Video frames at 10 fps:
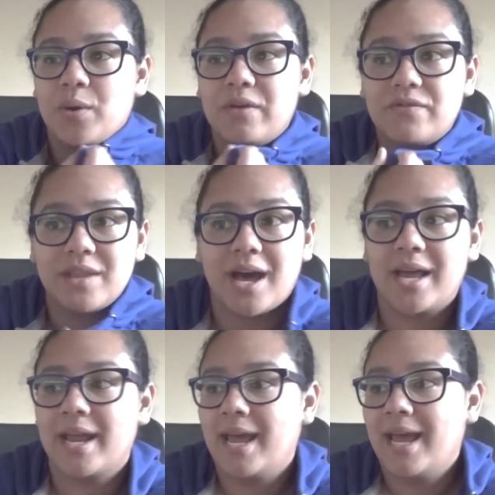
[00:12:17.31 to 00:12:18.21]
If
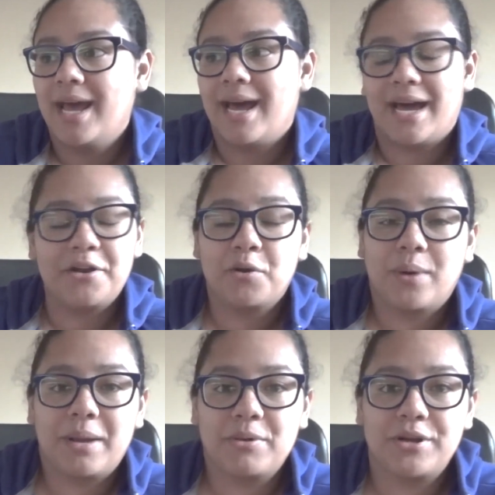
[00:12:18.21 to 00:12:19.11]
not, I don't know
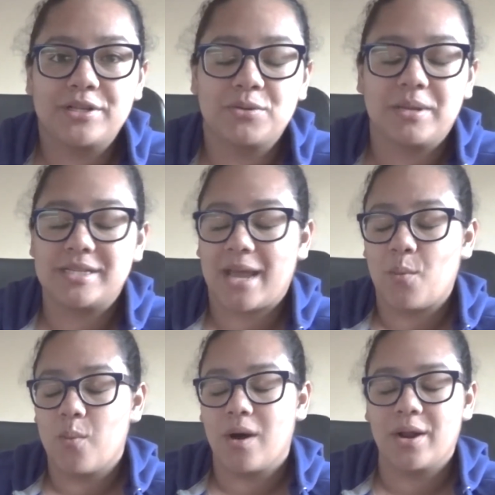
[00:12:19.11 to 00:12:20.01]
what I'm gonna do, because
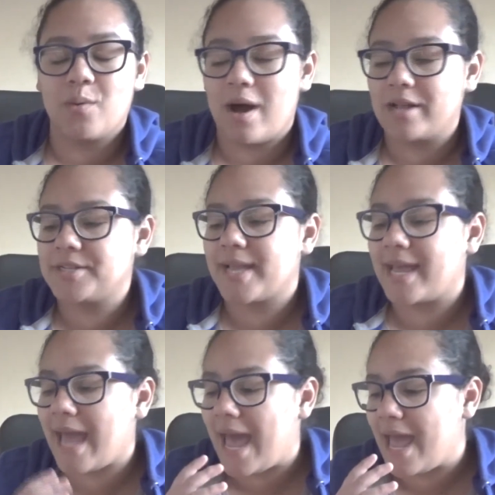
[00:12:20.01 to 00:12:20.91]
I wanna watch.
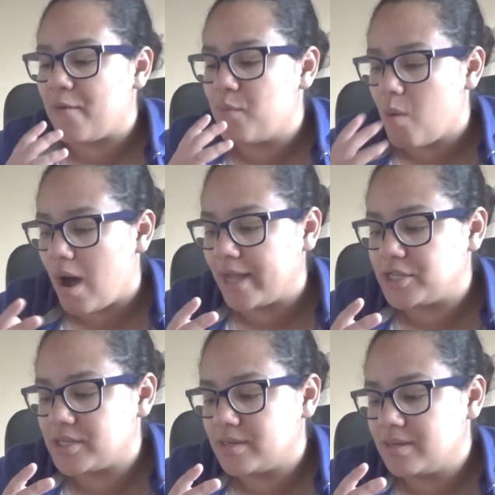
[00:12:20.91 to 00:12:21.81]
Like, I have
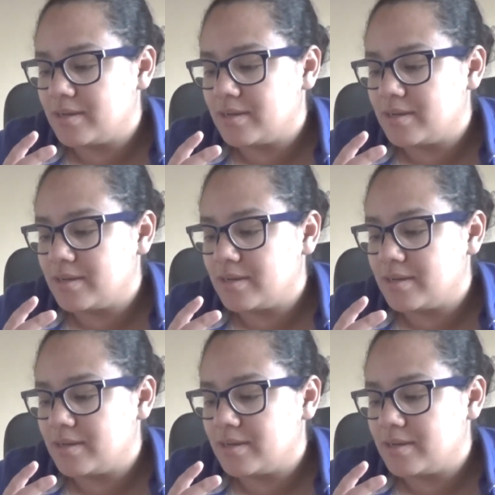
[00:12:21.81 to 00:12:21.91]
watched